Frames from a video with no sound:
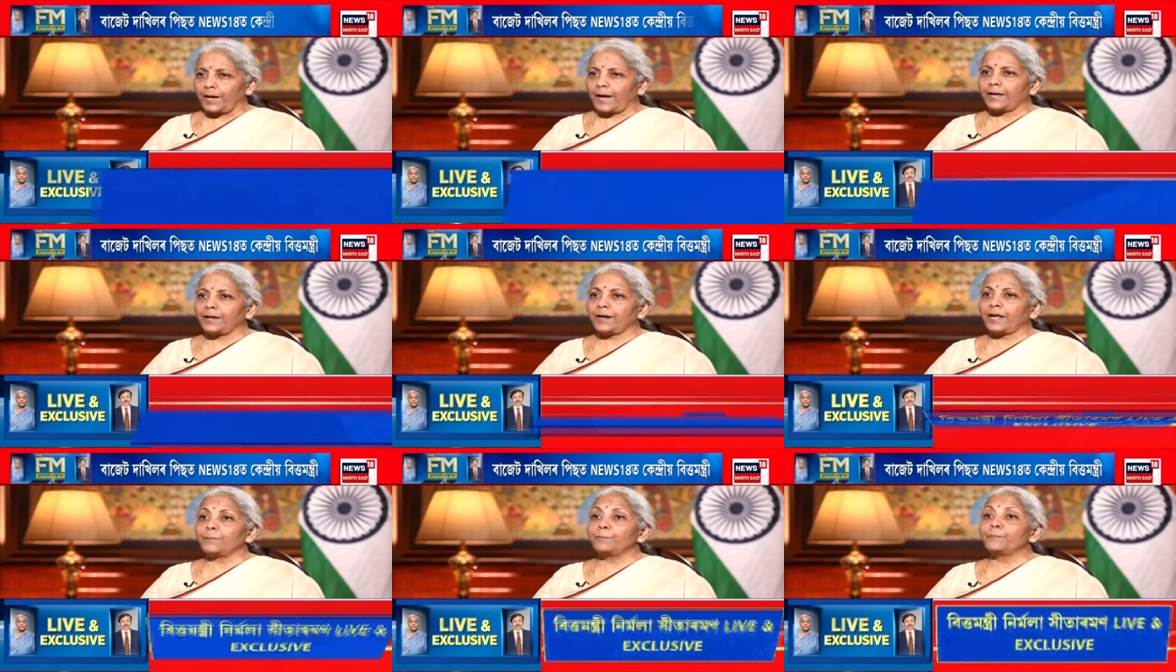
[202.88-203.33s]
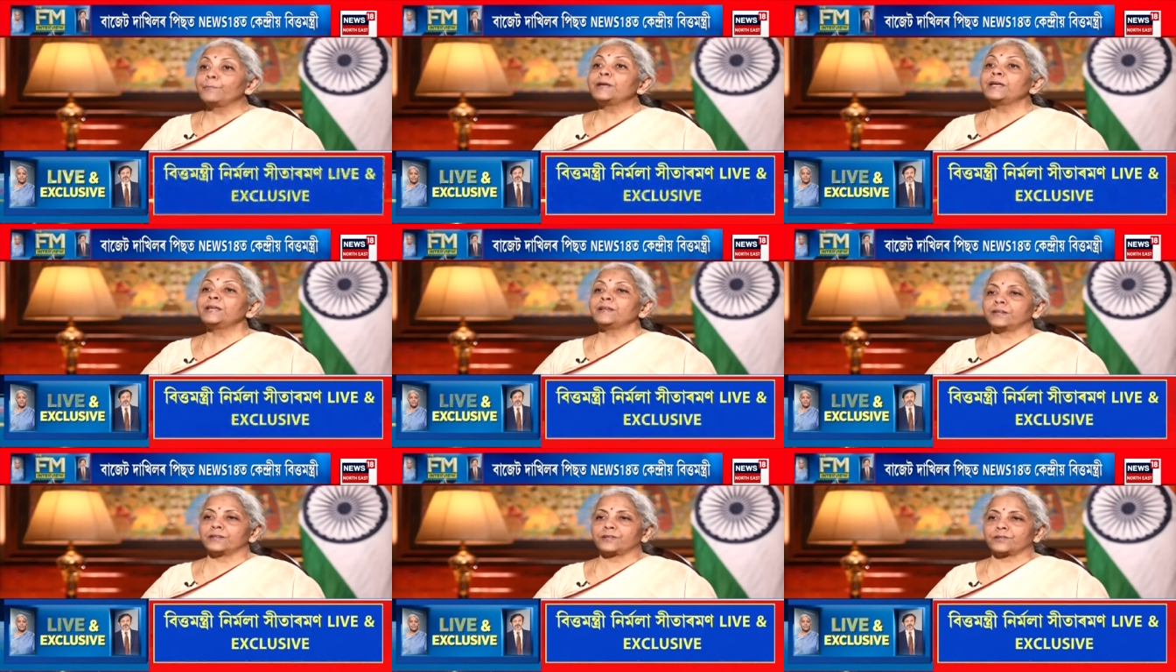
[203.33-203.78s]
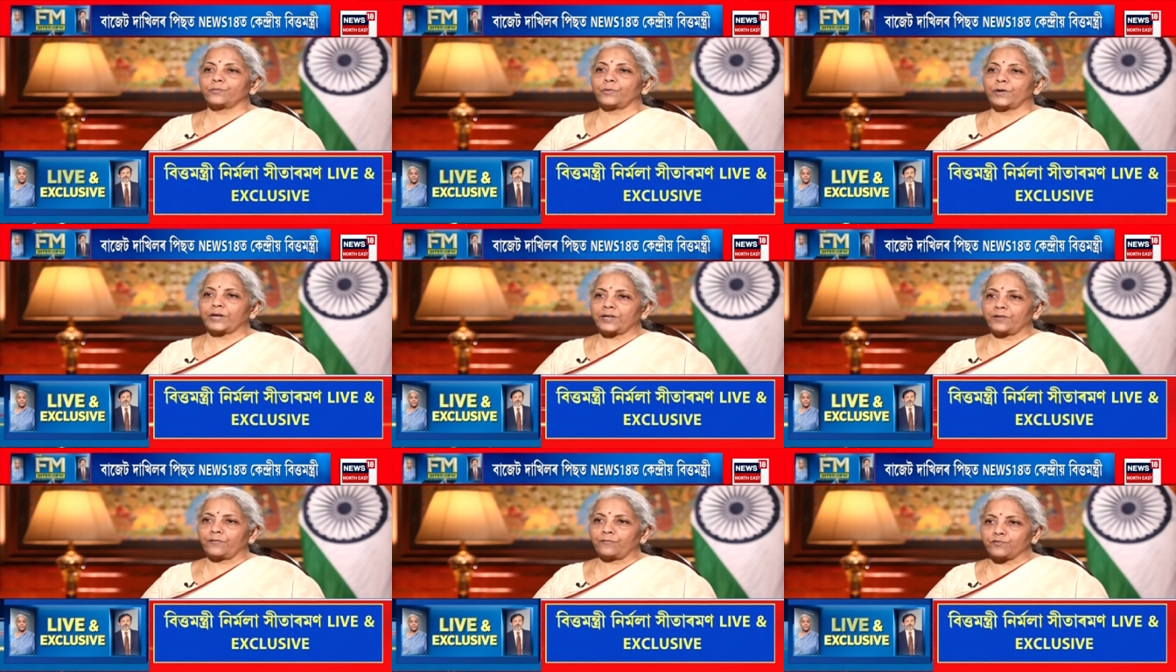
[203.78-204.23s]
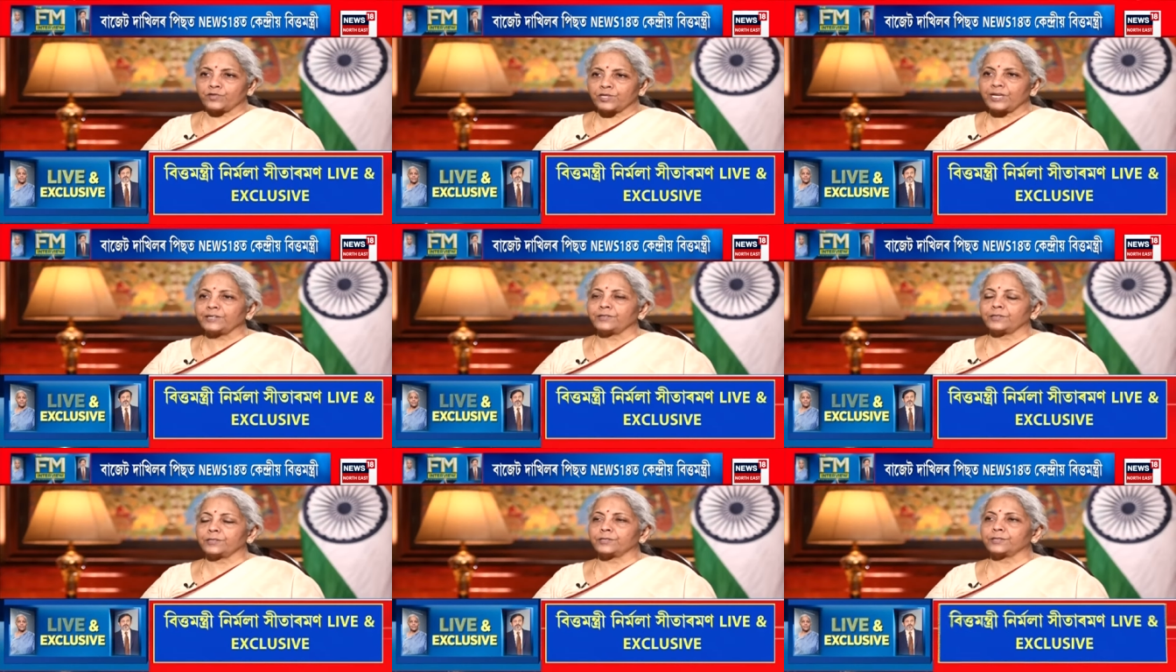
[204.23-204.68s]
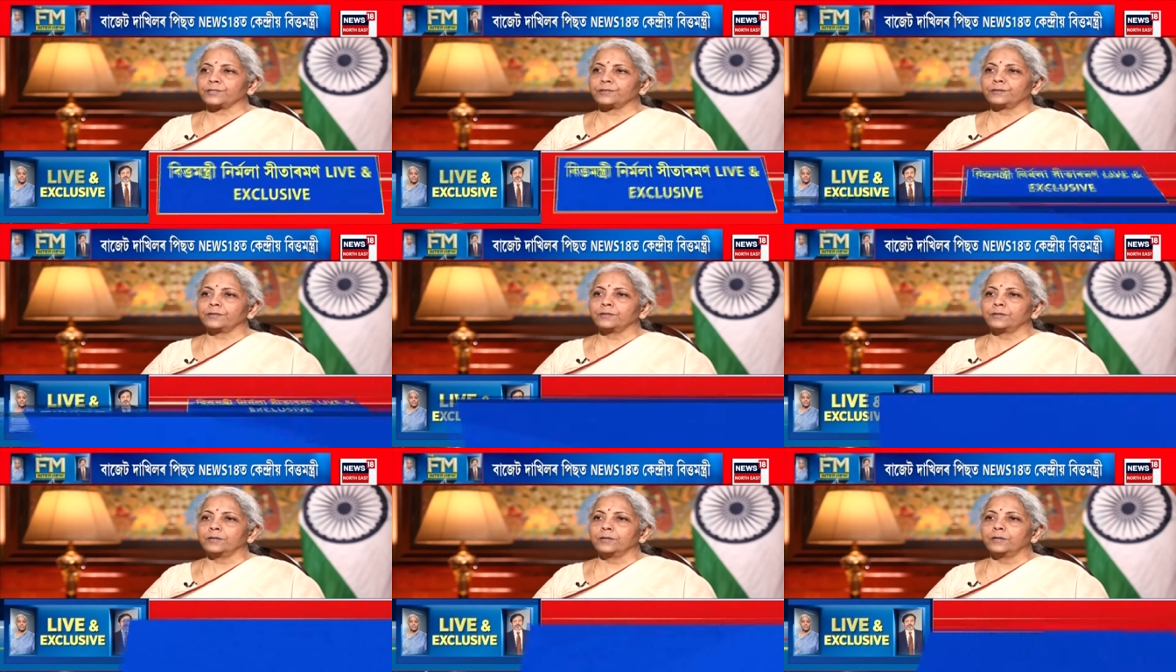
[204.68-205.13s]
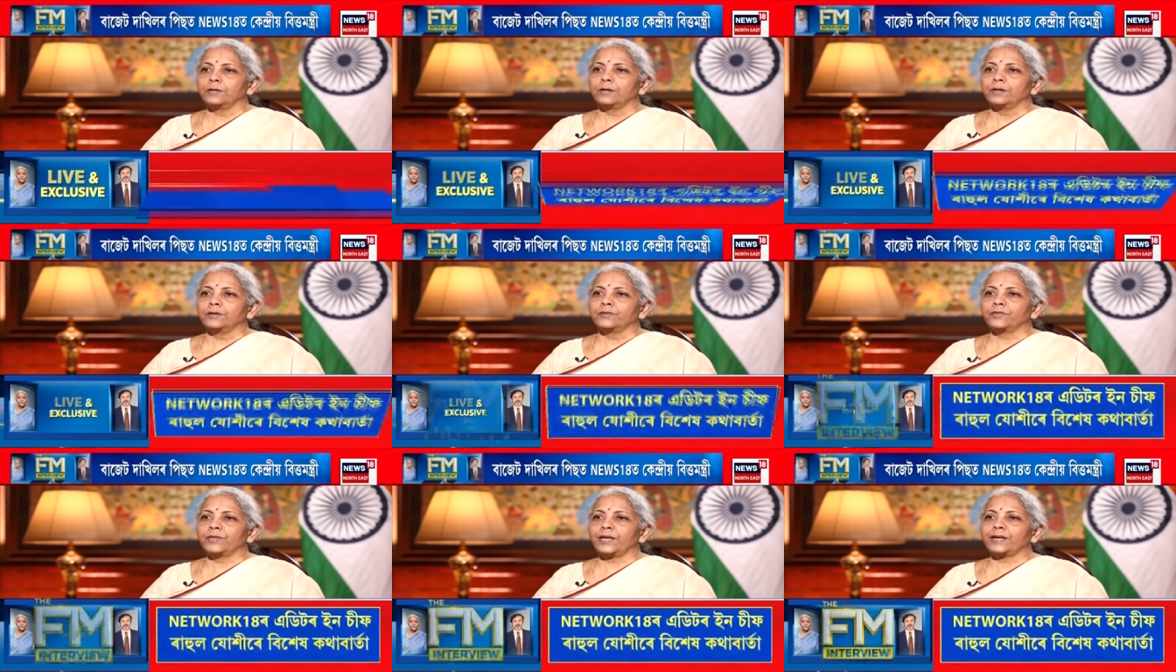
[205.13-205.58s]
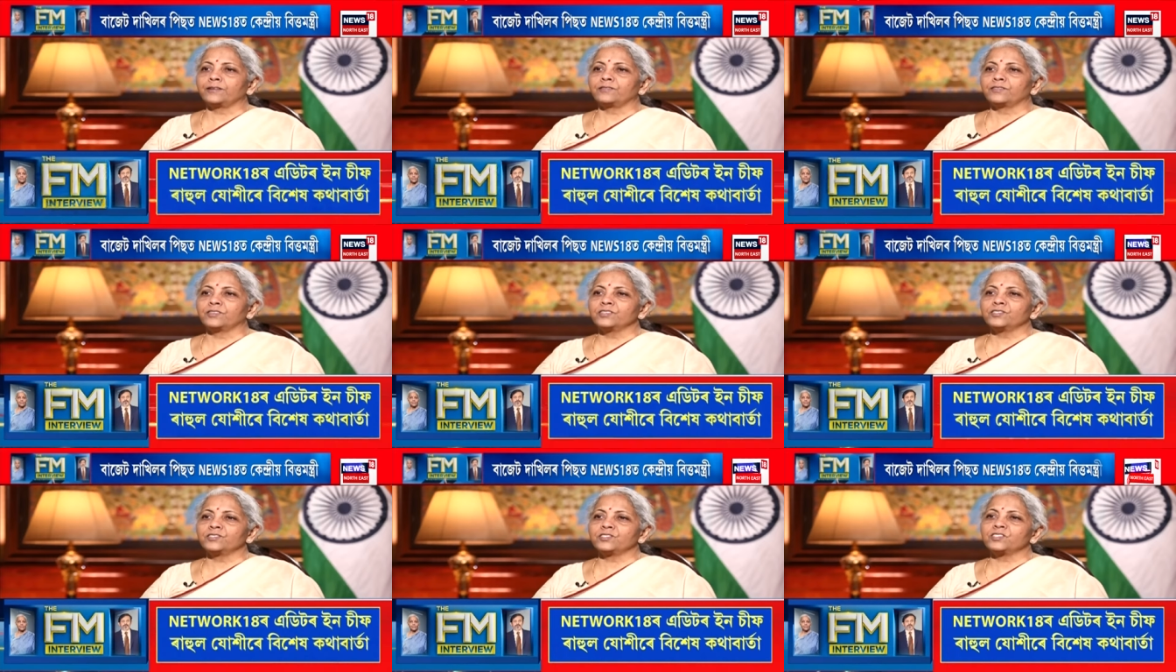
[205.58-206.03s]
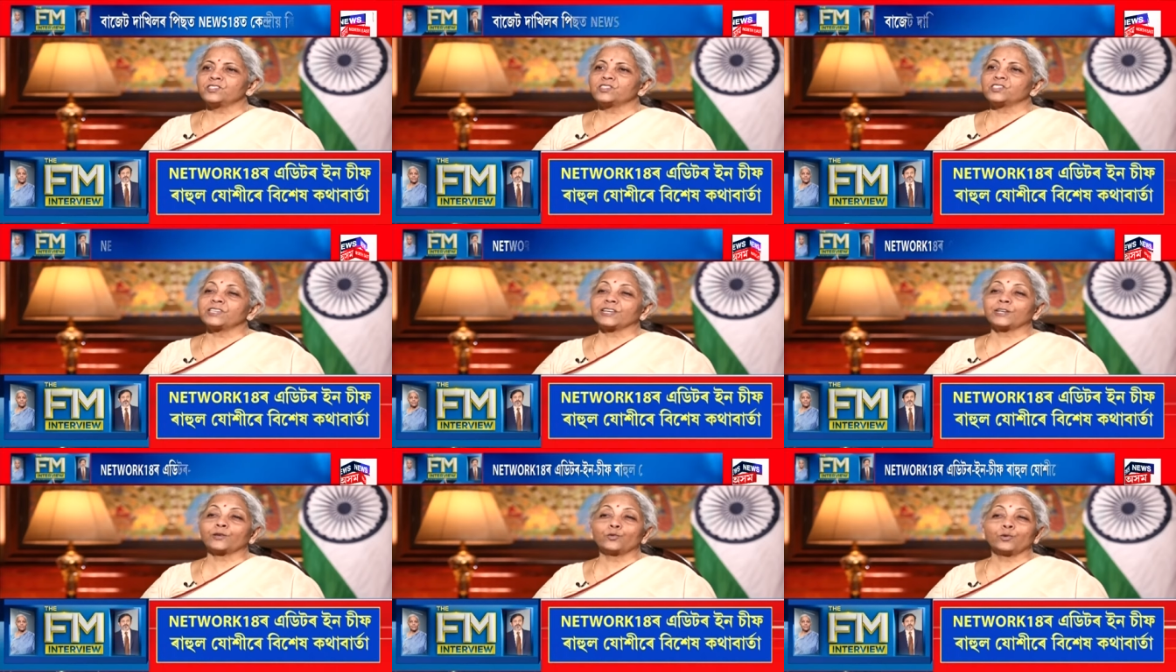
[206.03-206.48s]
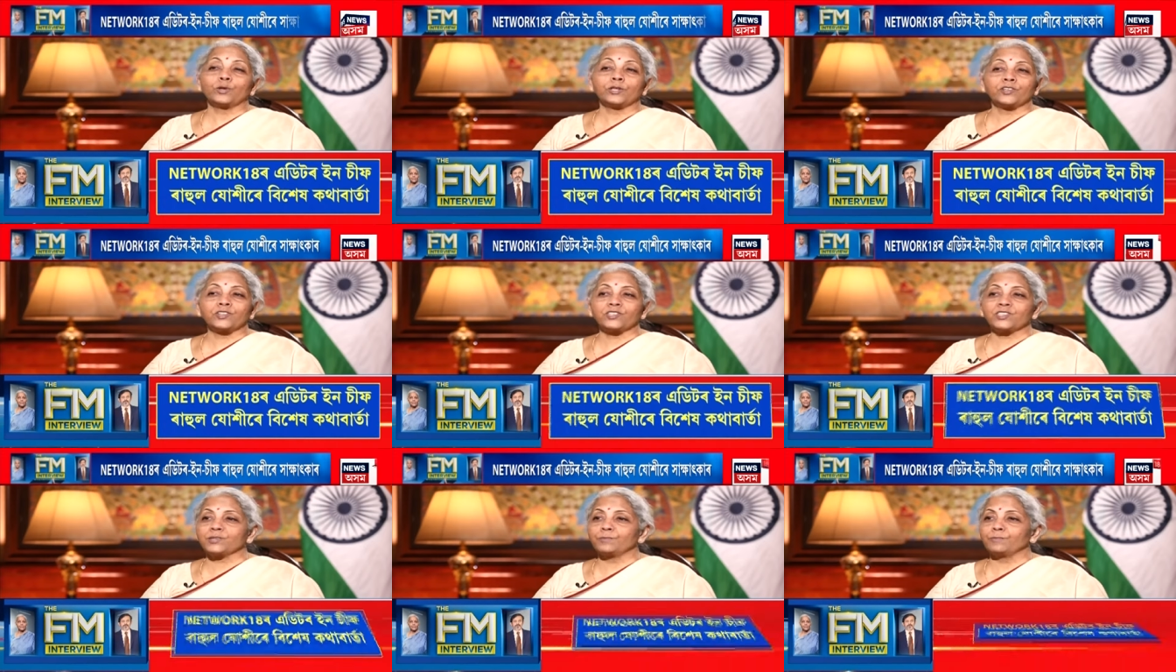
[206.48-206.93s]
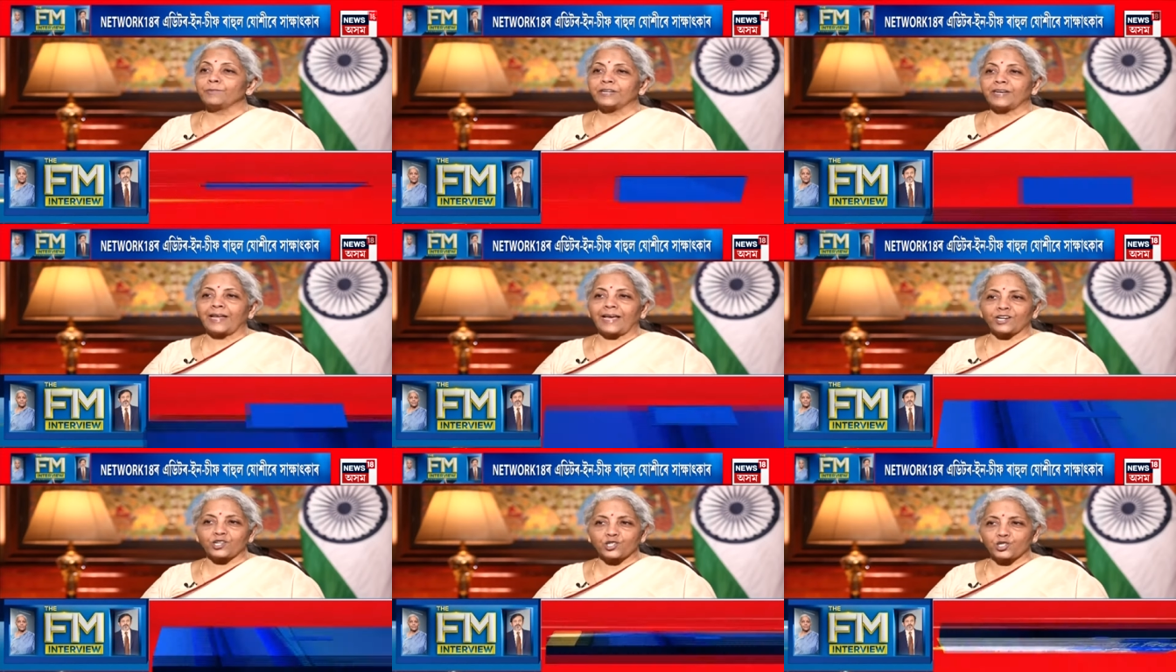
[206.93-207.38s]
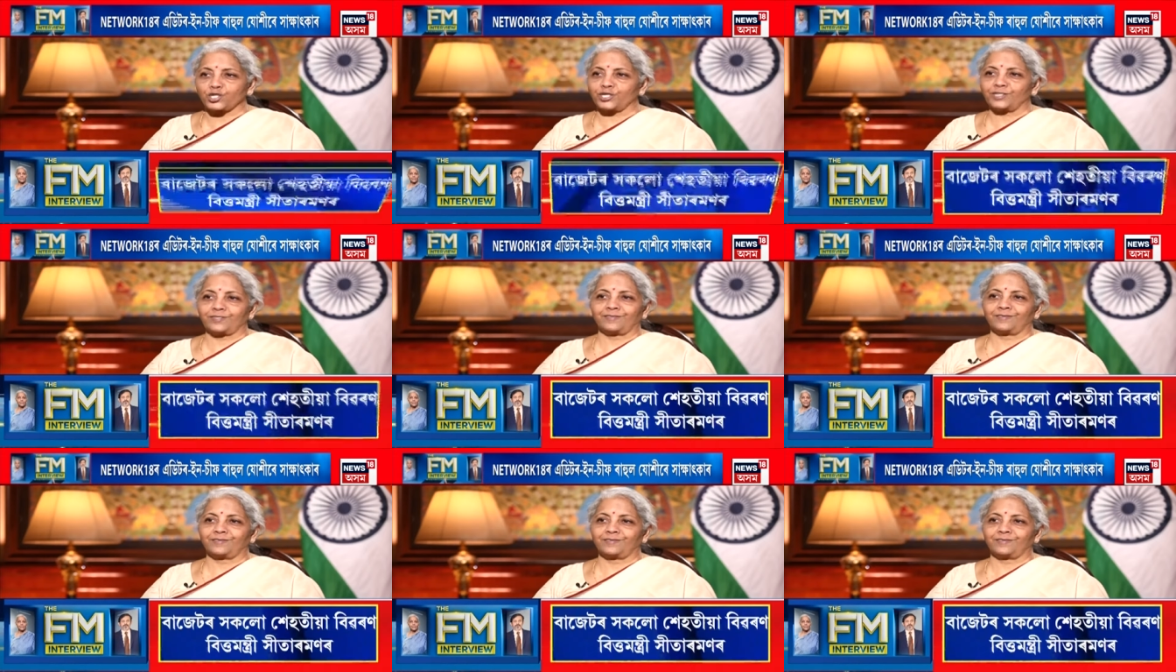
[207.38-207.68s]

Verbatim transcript: I mean it when I've said it, that this is secularism in action.